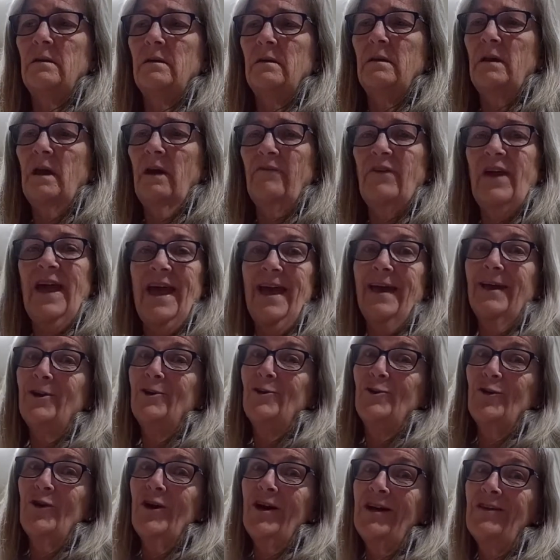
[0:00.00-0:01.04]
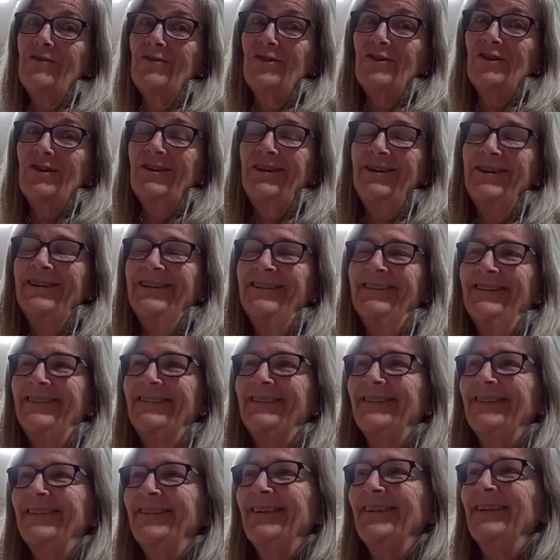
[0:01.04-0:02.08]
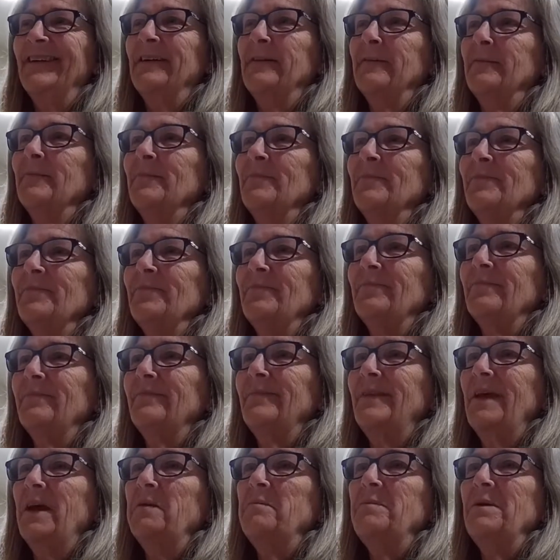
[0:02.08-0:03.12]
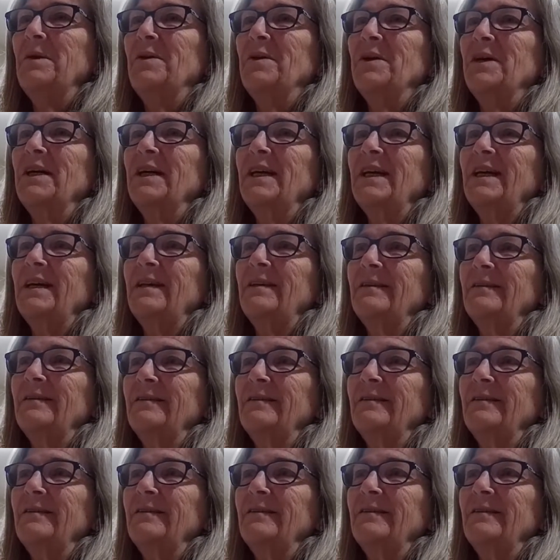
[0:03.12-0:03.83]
Now, if I had a driver, that'd be great.